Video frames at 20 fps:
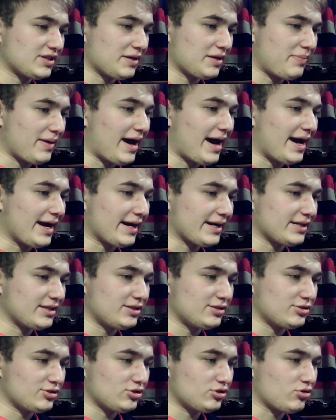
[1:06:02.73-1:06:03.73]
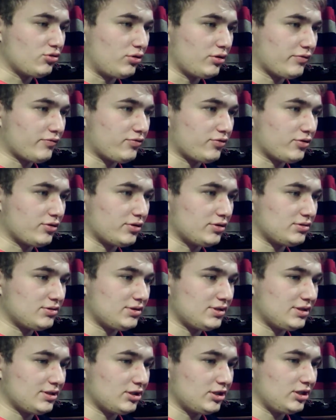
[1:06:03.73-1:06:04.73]
it back and going for
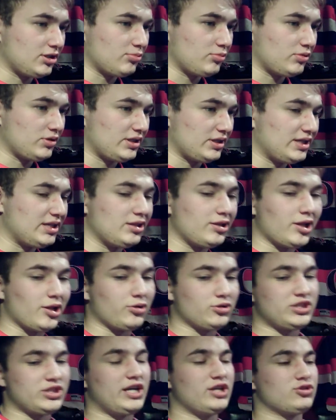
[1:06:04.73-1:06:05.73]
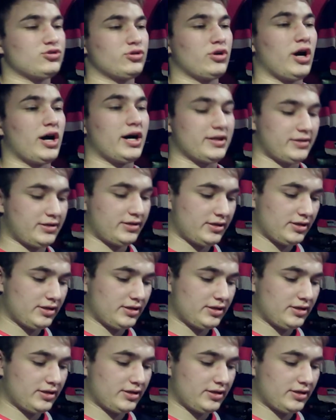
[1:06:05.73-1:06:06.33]
a lead little change or not.